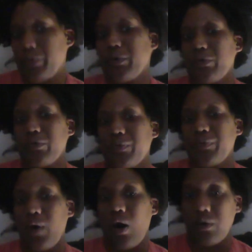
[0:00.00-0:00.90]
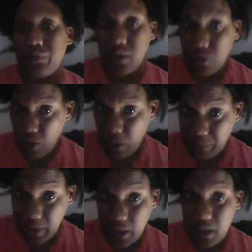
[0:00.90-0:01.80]
proof of the
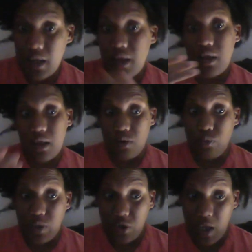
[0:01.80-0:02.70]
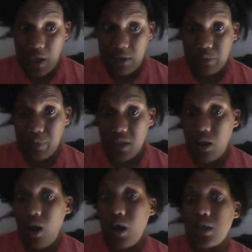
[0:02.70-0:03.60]
topic in which I
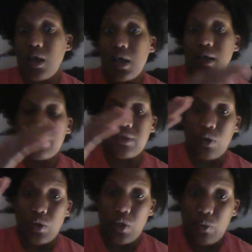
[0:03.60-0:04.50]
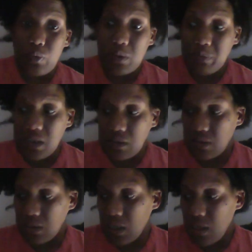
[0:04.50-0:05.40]
speak on. So you will be
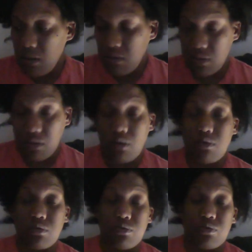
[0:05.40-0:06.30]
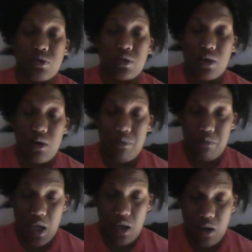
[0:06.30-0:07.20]
seeing those
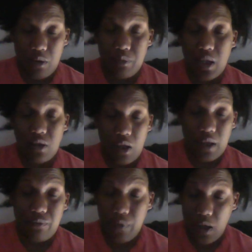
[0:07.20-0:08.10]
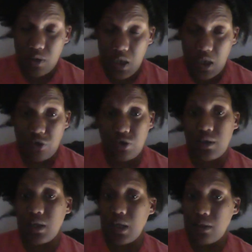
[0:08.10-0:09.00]
makeup, the
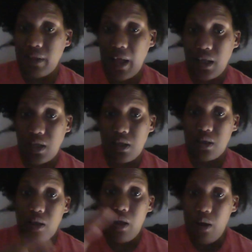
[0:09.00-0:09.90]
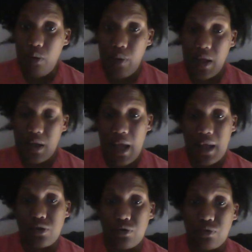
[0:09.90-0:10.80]
foundation in that kit when
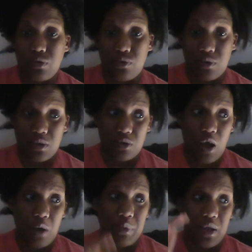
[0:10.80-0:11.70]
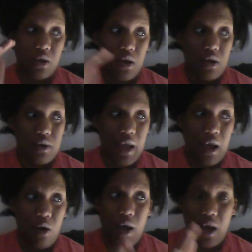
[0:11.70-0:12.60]
I do the topic.
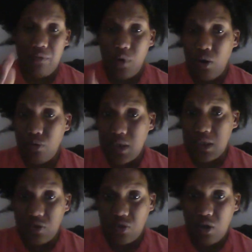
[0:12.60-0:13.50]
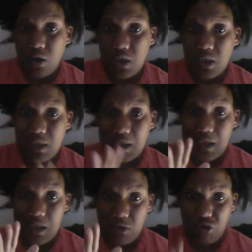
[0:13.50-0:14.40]
Now, I've already started
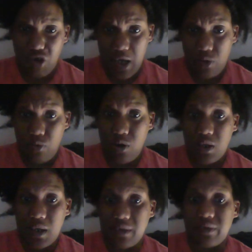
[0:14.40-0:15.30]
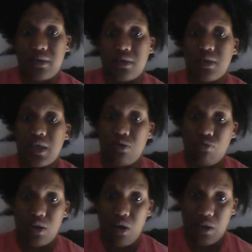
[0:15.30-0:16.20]
the January lesson in
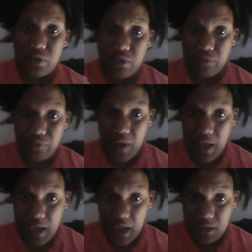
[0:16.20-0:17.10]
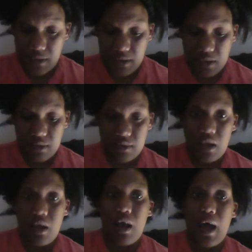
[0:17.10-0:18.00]
regards to finances.
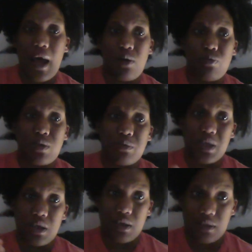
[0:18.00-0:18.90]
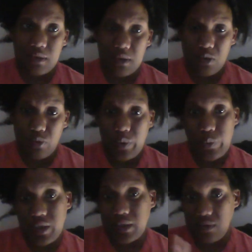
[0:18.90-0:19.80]
I will be continuing
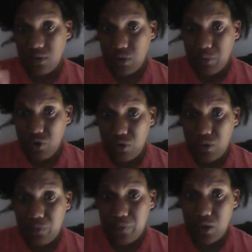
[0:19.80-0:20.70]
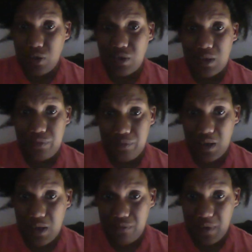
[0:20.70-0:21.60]
with the scriptural version
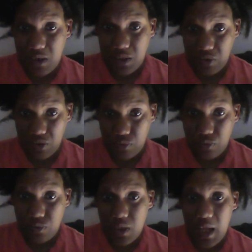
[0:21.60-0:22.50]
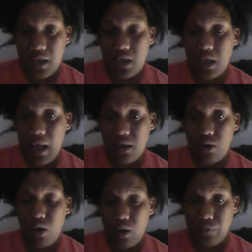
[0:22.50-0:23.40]
very, very soon at the
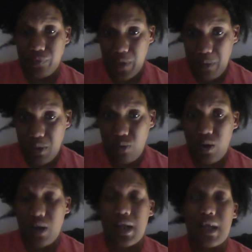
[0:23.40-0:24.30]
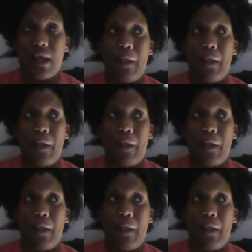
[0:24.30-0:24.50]
end of February.